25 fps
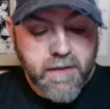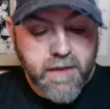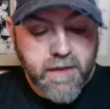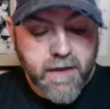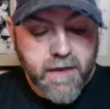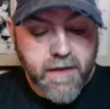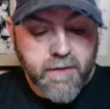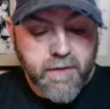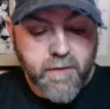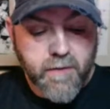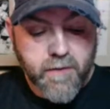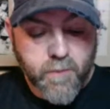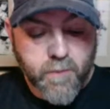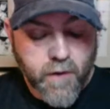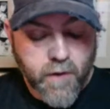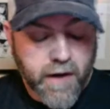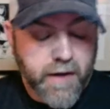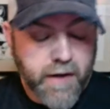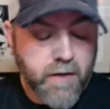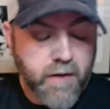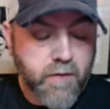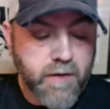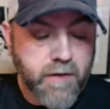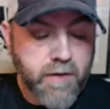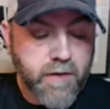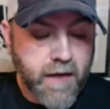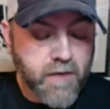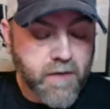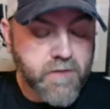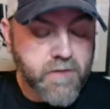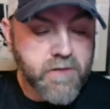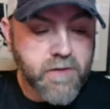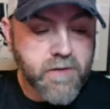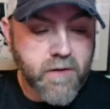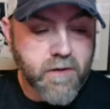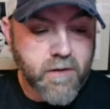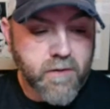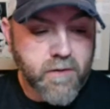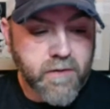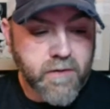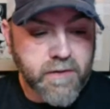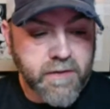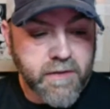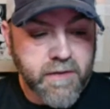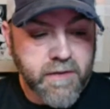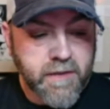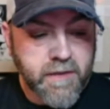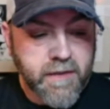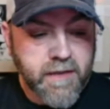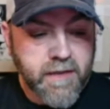uh, with Rhyno and Al Snow
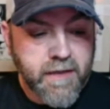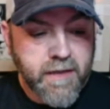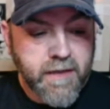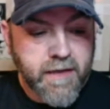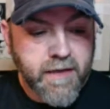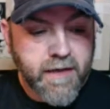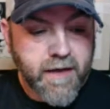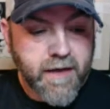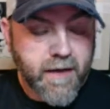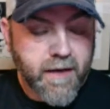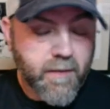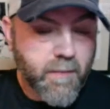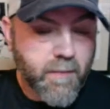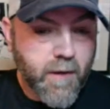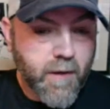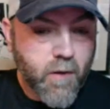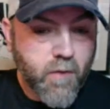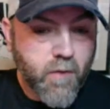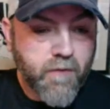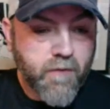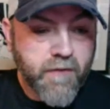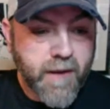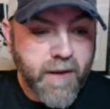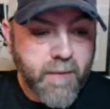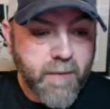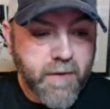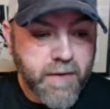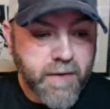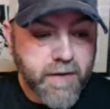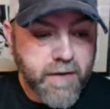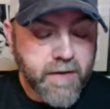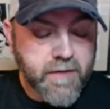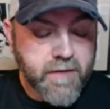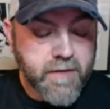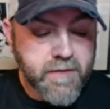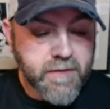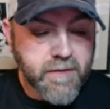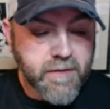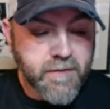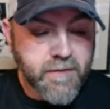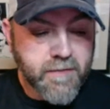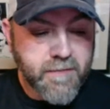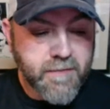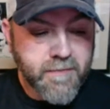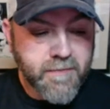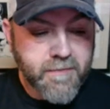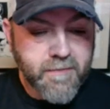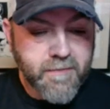and uh, my whole family there. So,